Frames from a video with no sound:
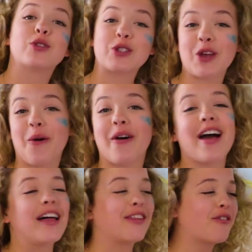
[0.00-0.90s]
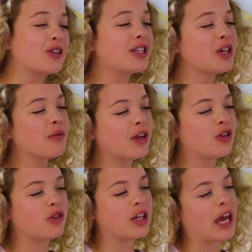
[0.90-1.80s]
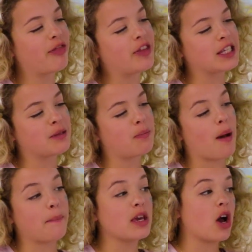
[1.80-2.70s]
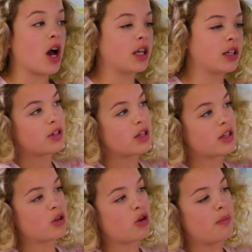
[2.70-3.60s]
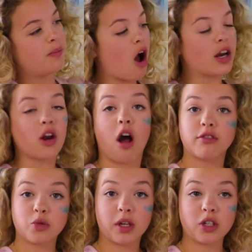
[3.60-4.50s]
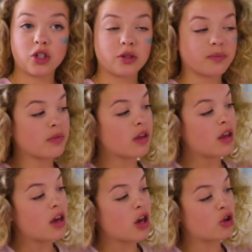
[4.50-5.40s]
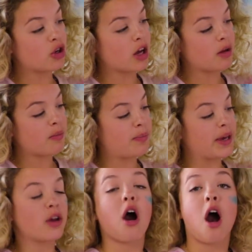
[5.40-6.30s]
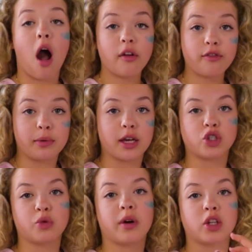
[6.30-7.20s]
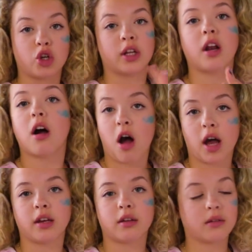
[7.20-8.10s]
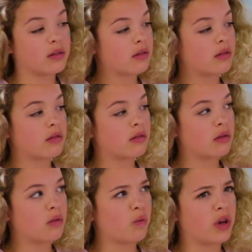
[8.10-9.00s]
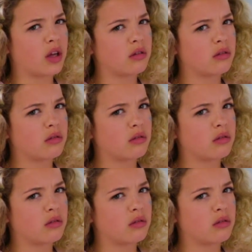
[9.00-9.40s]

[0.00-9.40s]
So, the first thing you want to do to get this puppy on, there's this little on and off switch, and we're going to pick off because you want to turn it on. Wait.